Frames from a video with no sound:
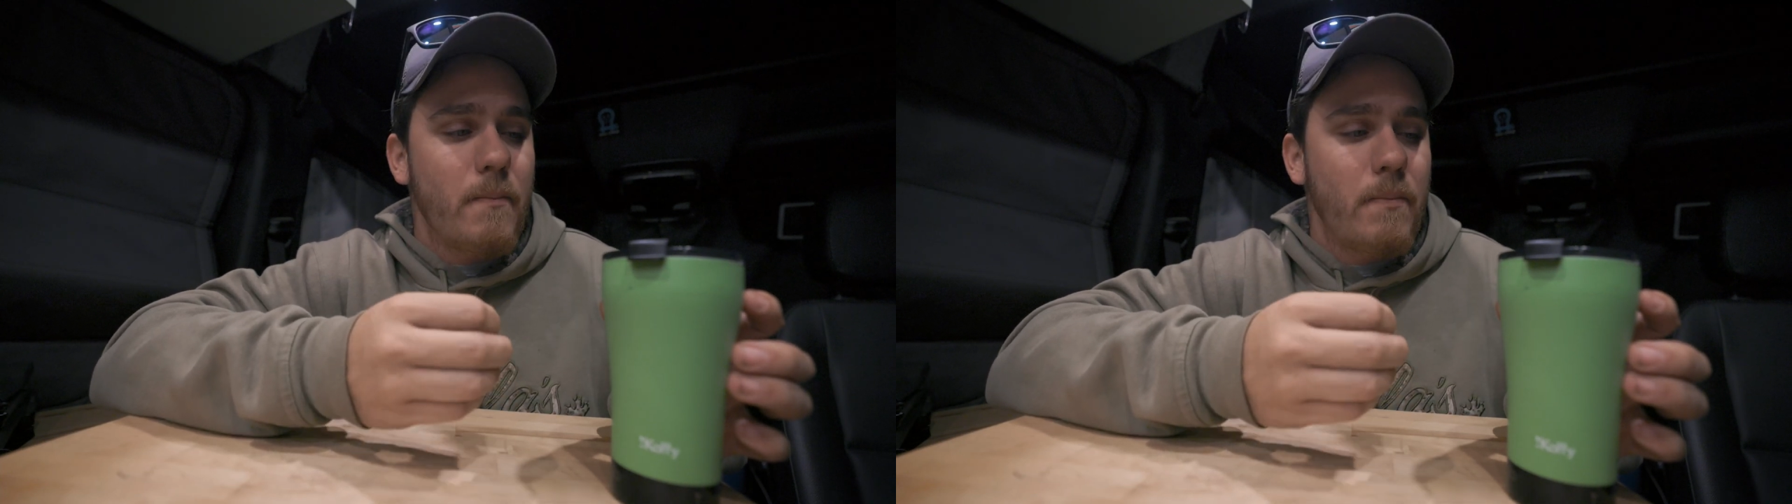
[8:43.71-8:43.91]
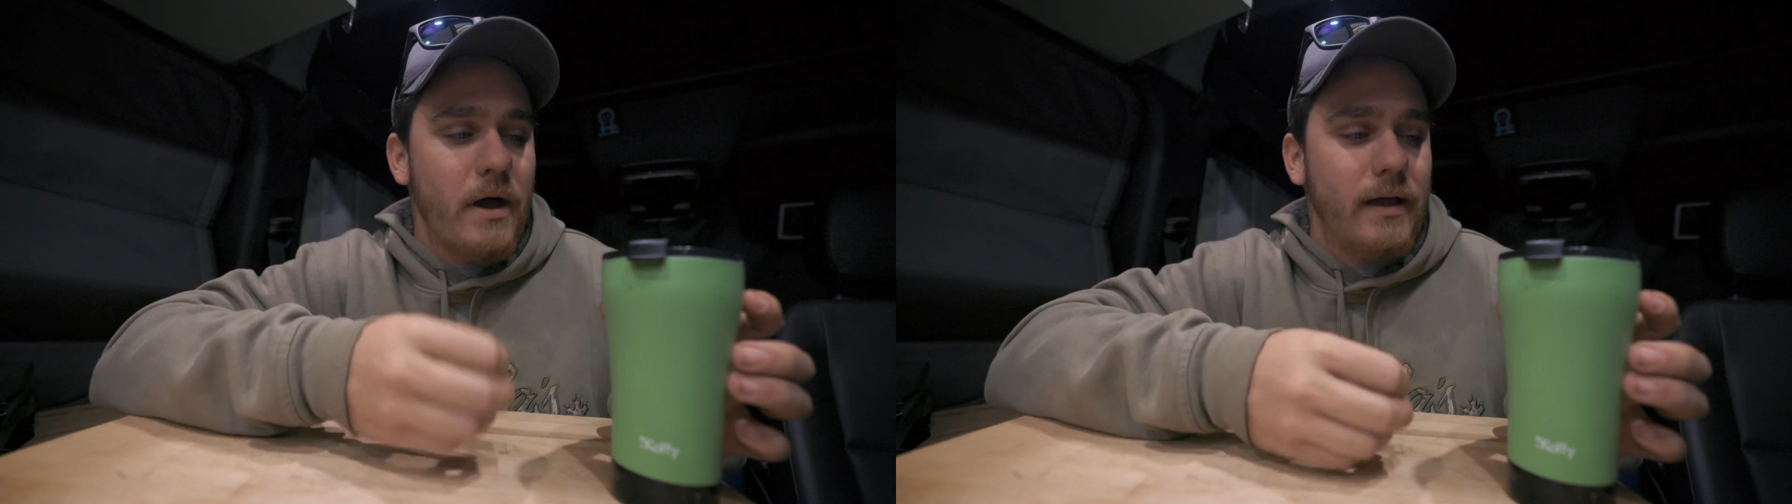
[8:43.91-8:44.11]

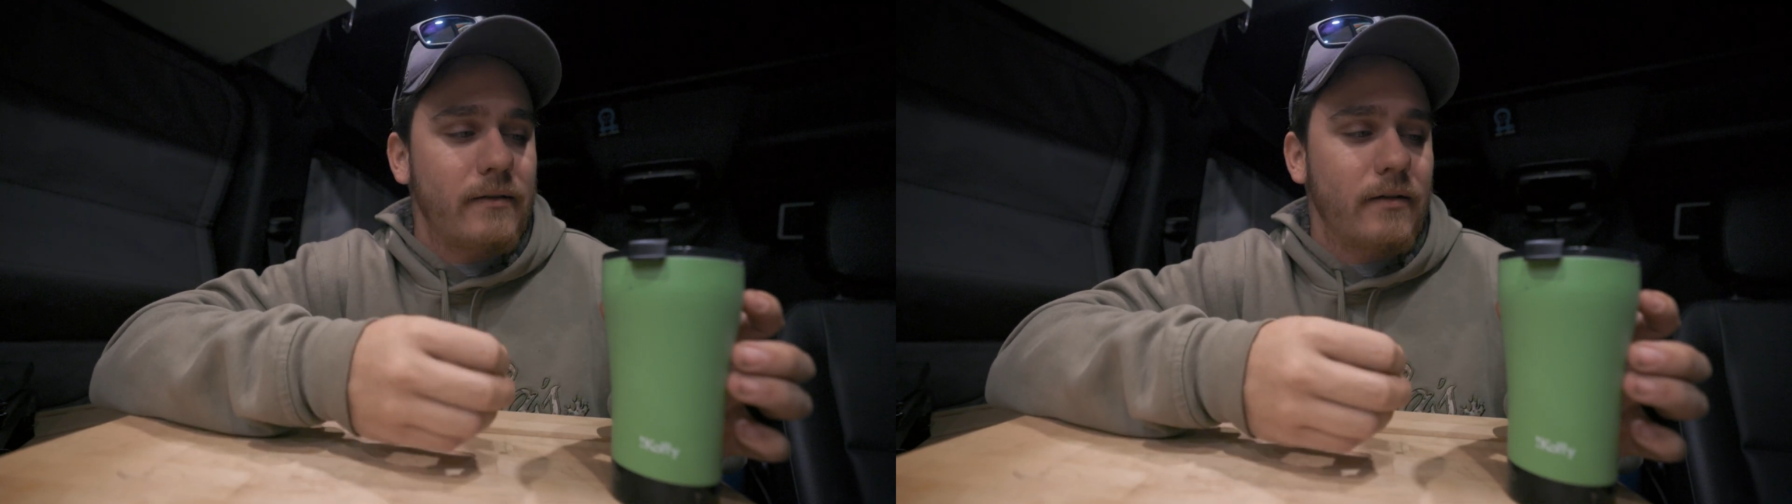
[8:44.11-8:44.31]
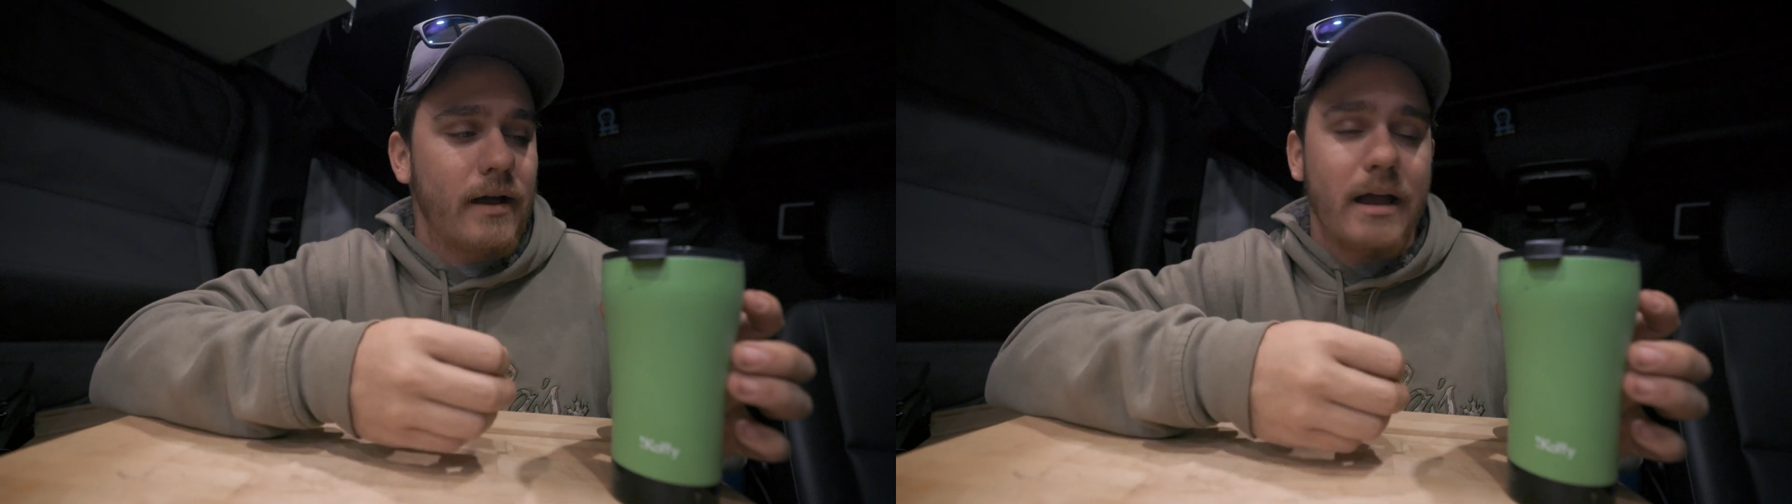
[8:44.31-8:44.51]

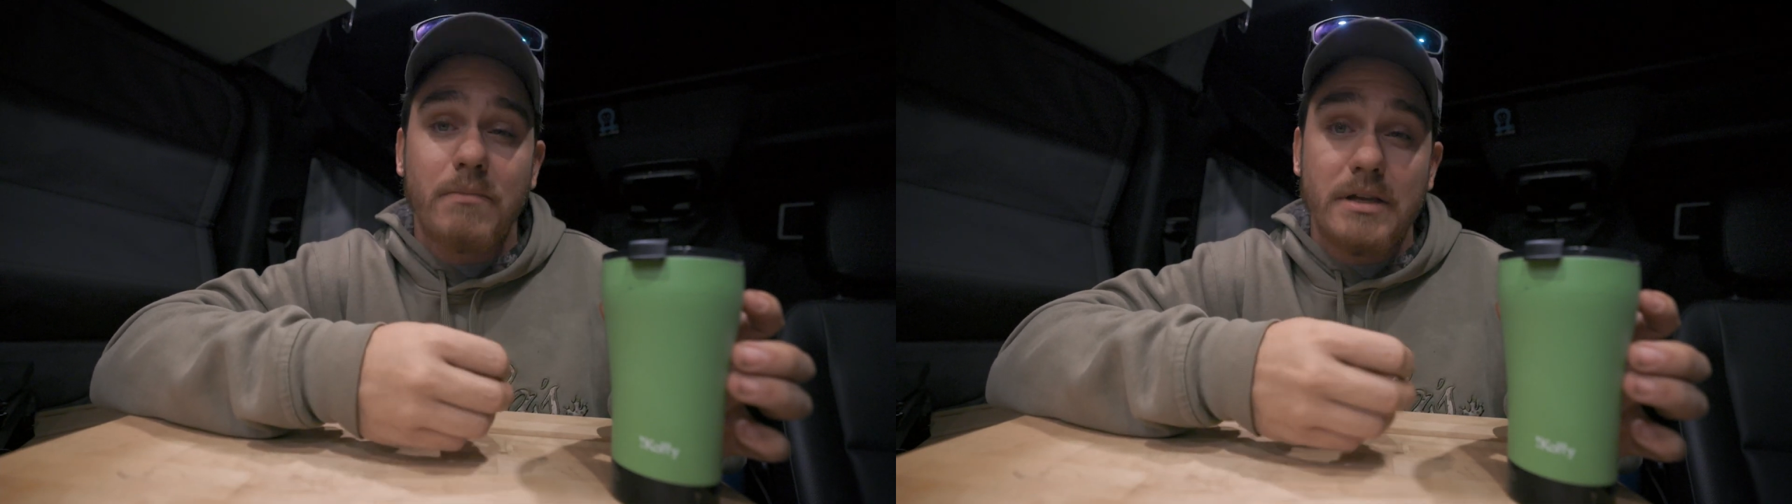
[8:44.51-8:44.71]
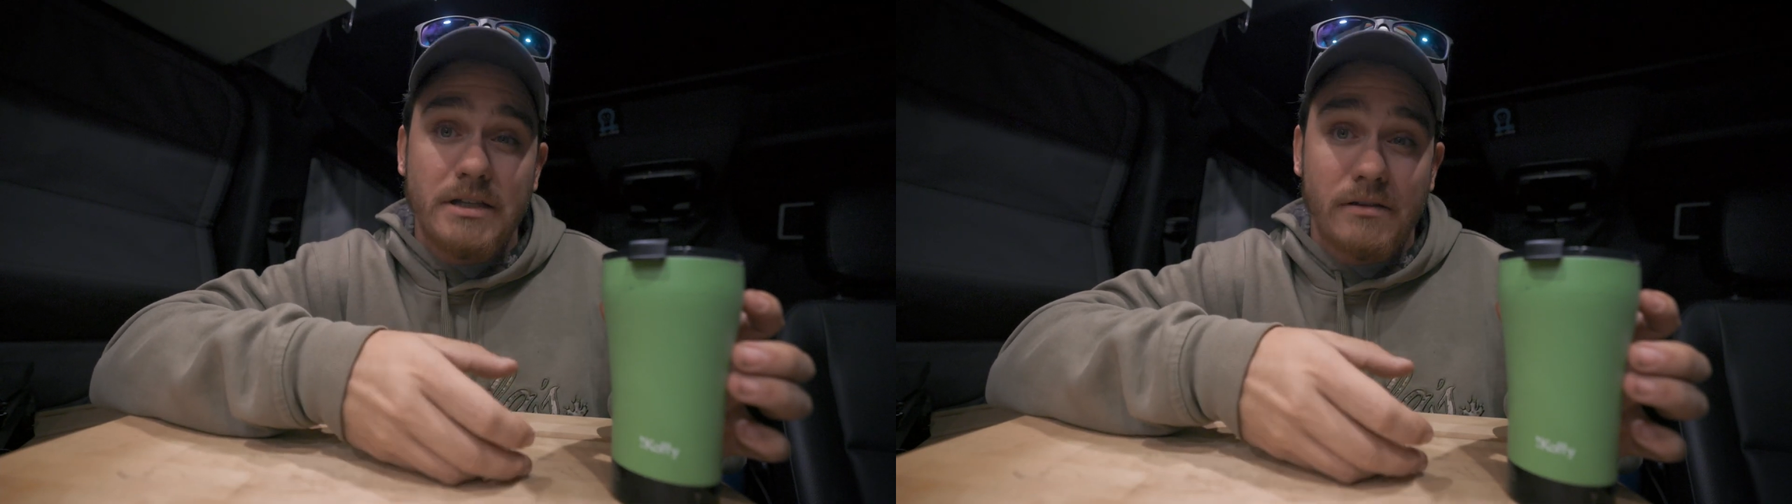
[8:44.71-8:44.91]
But I got
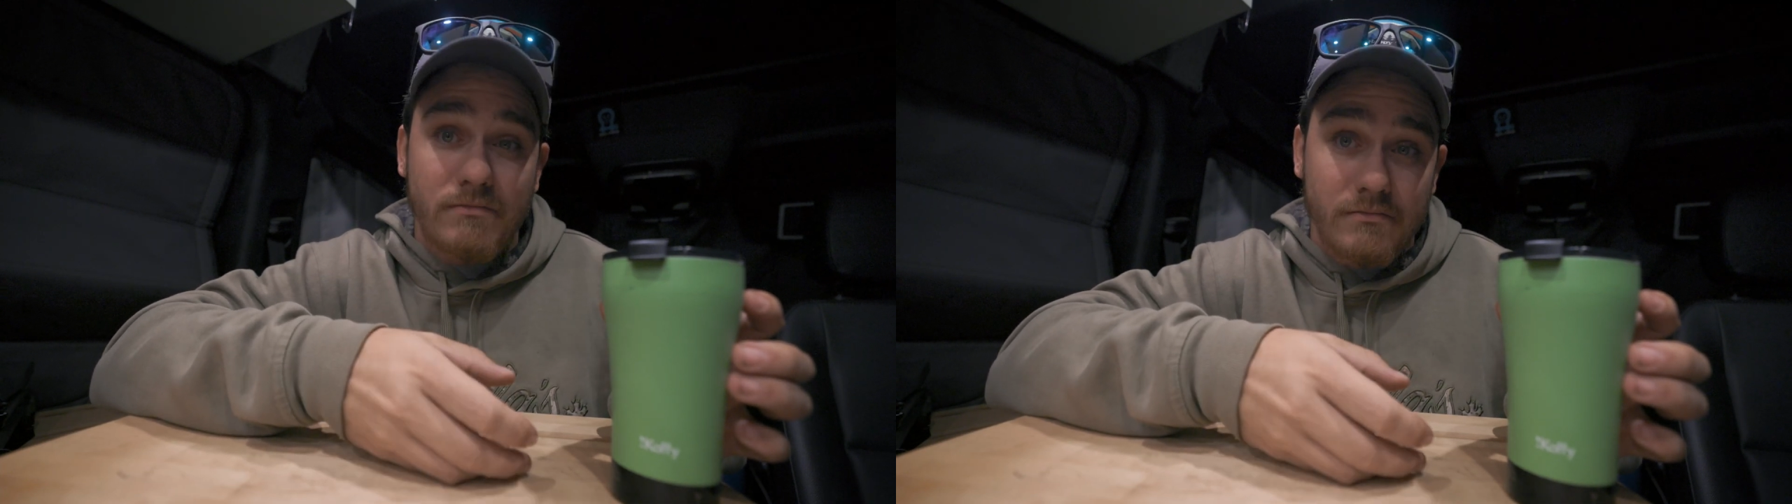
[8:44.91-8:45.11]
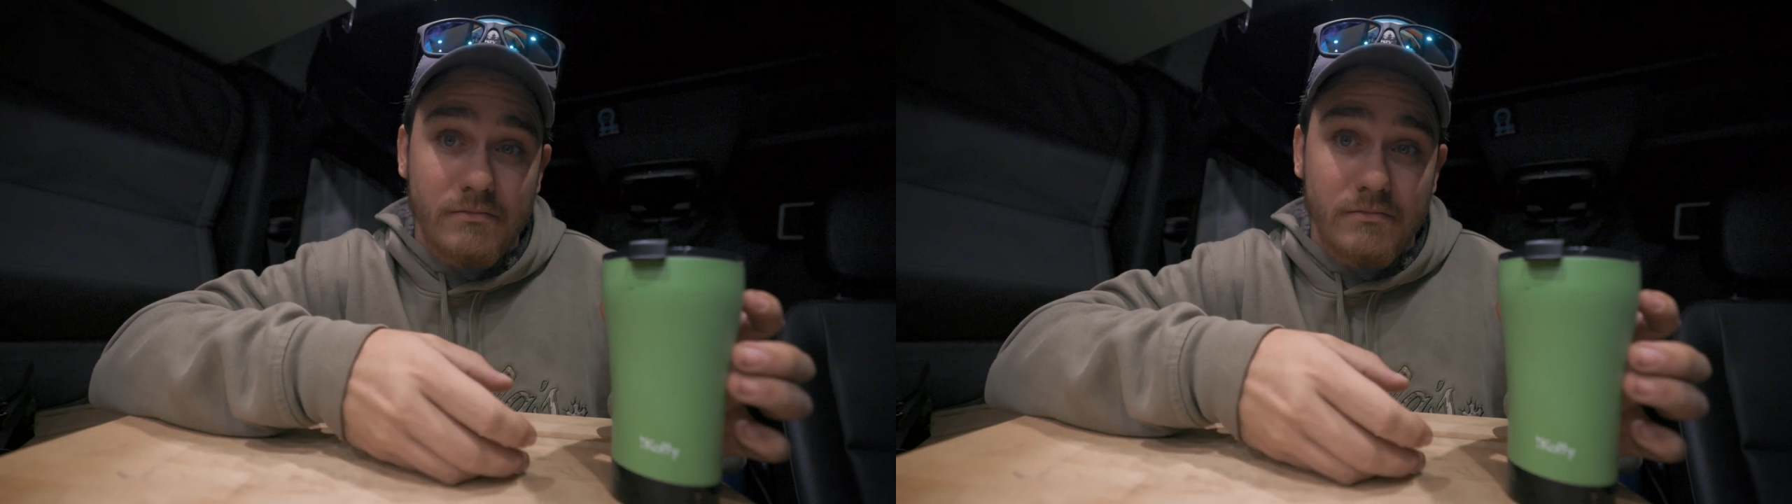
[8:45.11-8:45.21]
busy